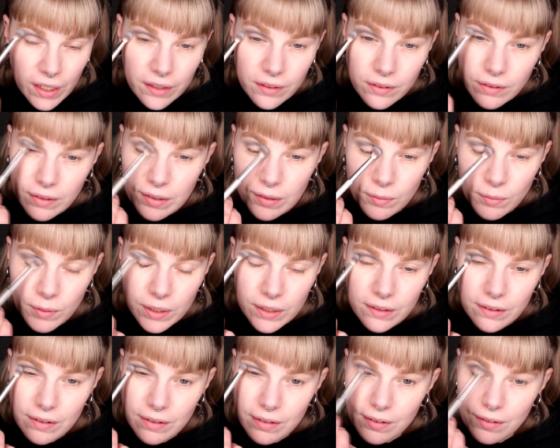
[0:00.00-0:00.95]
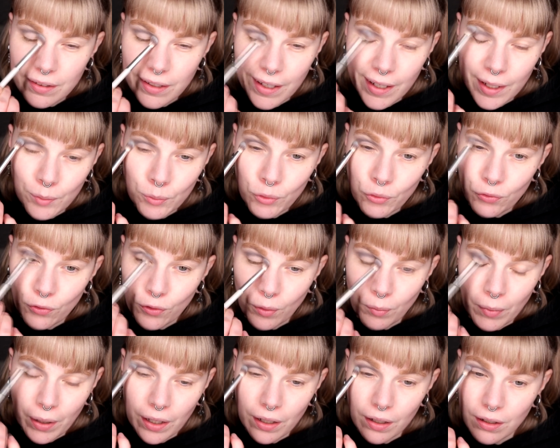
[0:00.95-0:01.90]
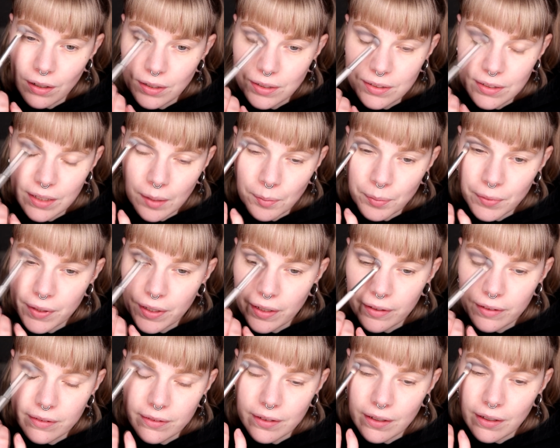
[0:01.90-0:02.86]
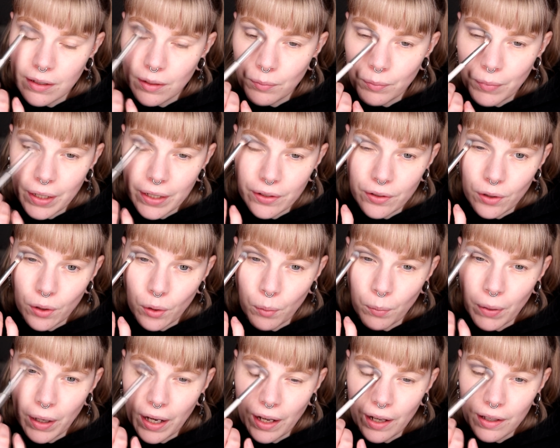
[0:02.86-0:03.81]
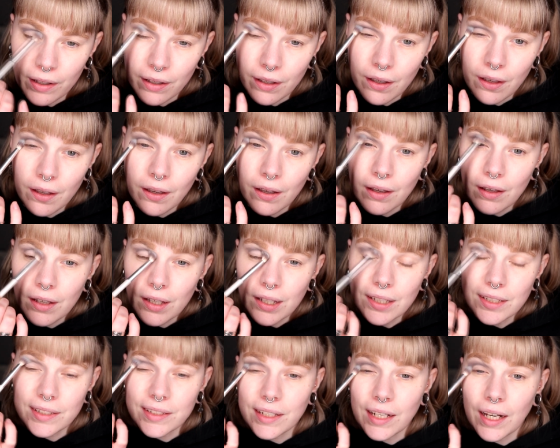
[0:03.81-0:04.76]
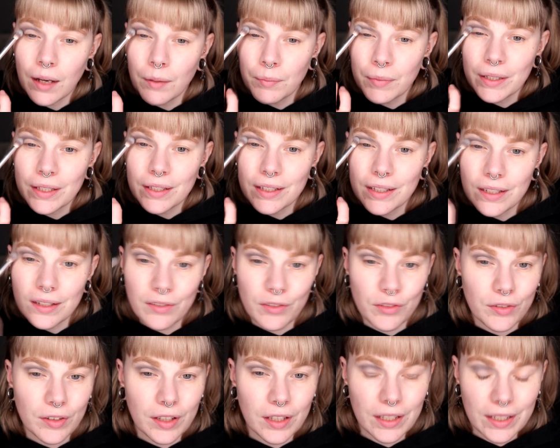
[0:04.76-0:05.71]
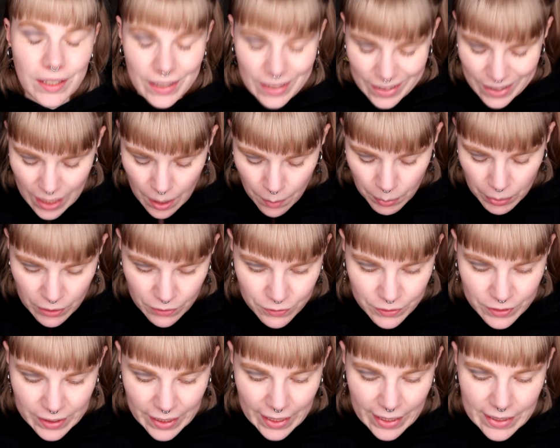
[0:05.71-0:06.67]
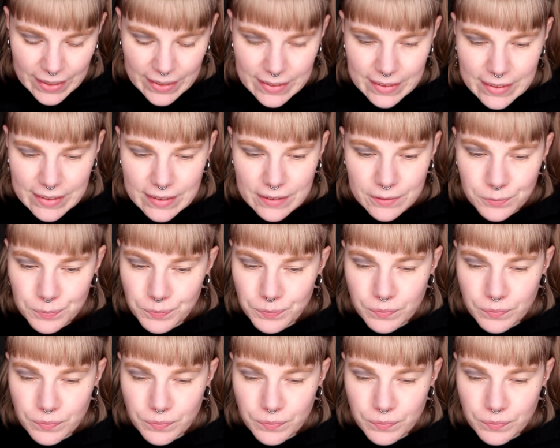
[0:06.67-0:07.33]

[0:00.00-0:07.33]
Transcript: And soon it's time for my last update in my no-buy. It's coming in in a couple of days.